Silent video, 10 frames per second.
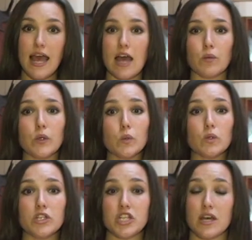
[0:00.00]
and we
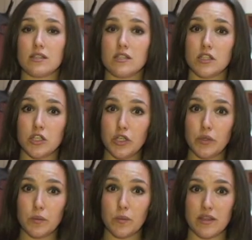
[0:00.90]
all adjust to the
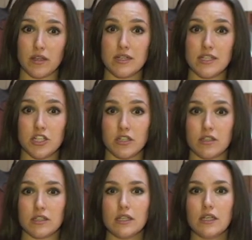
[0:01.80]
new weather
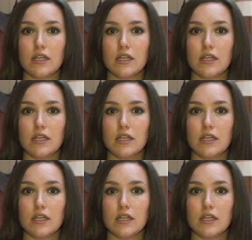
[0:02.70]
conditions,